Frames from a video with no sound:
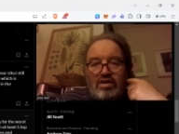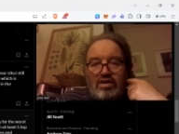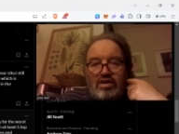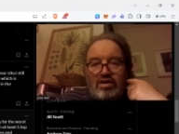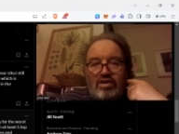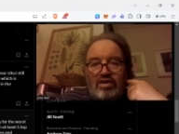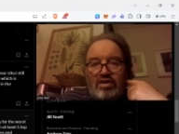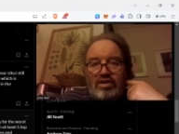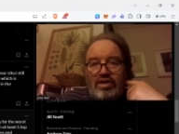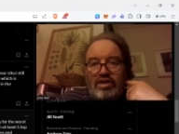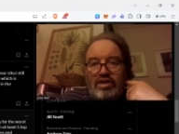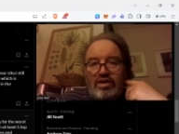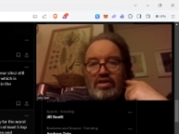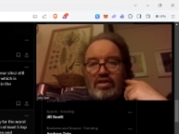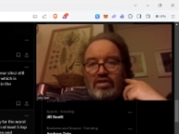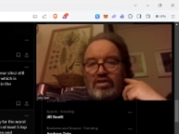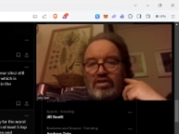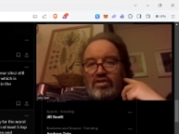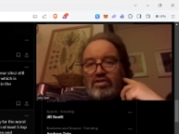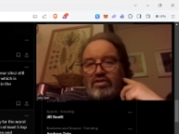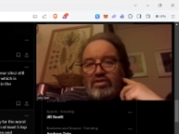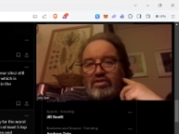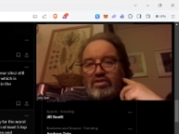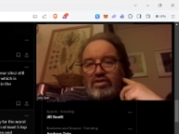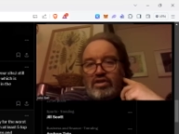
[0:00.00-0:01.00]
The coin
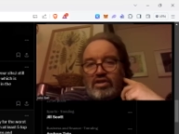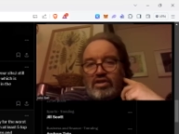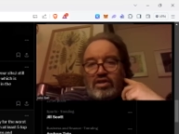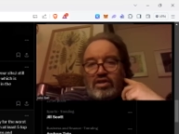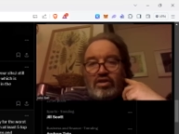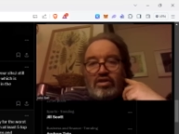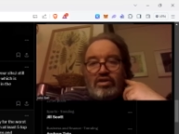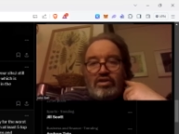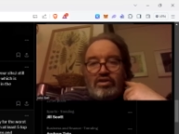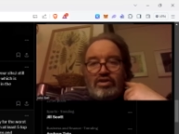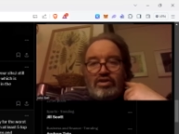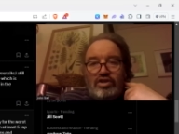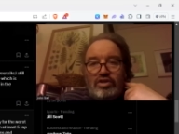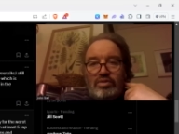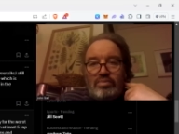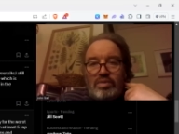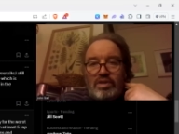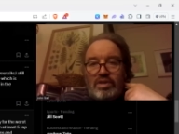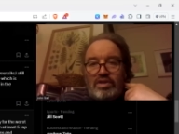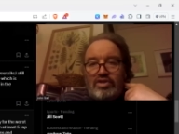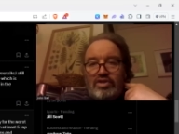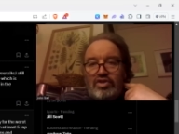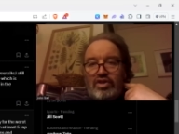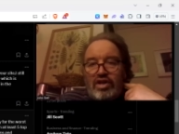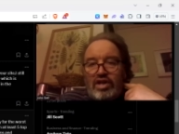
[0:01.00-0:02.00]
law, the coin should
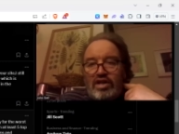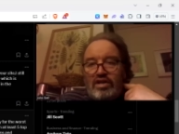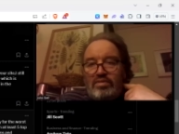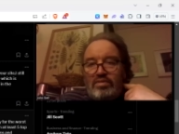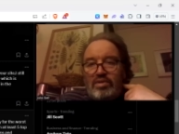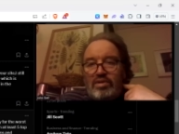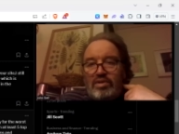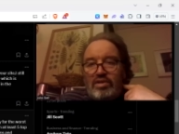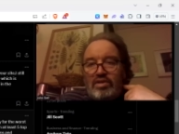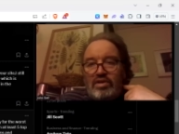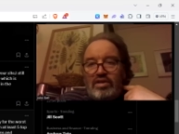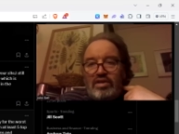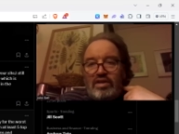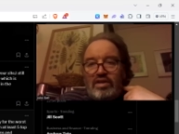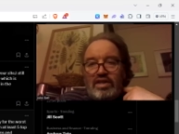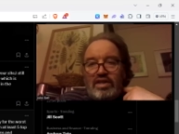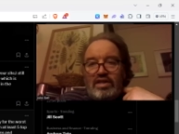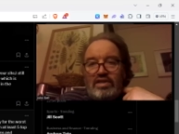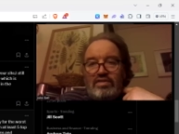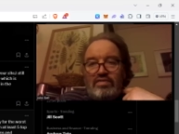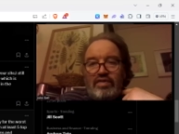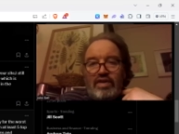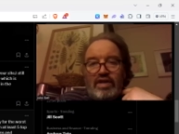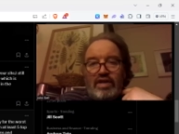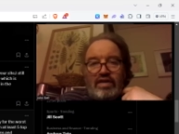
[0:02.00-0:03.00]
be tradable on at
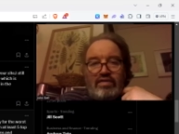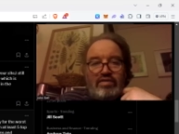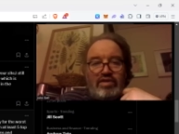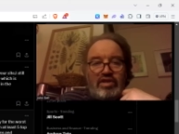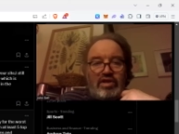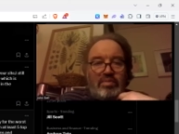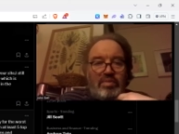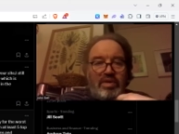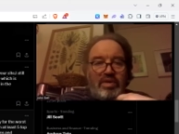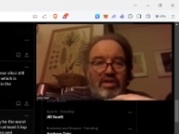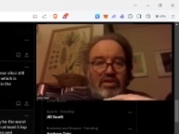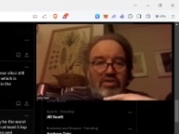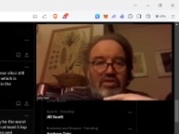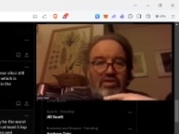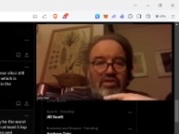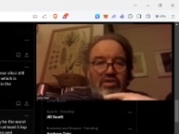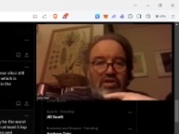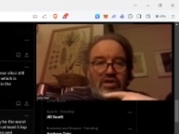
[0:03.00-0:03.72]
least five top,